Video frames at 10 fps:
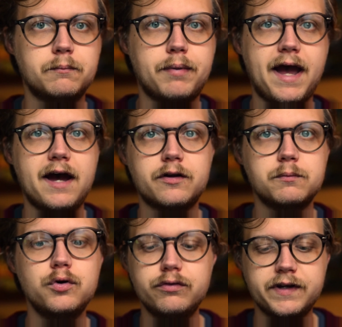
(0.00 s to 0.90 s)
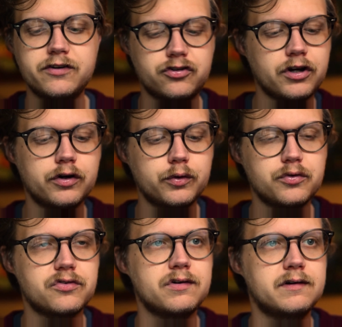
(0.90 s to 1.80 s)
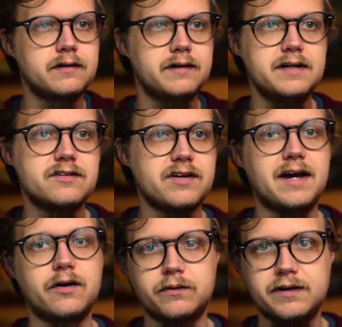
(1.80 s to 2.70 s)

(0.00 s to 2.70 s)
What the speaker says: bad movie shows in town.